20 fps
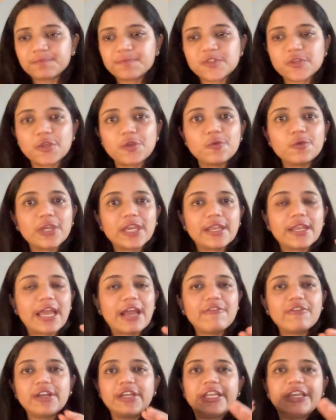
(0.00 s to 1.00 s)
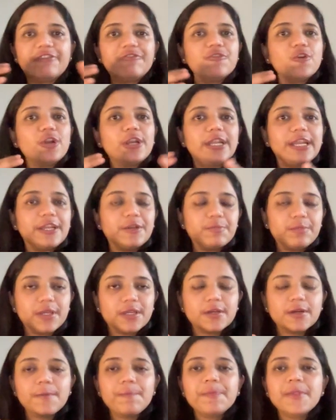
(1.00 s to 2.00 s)
So you can have a default date
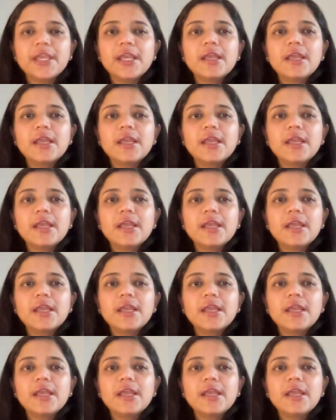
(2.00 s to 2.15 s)
picker.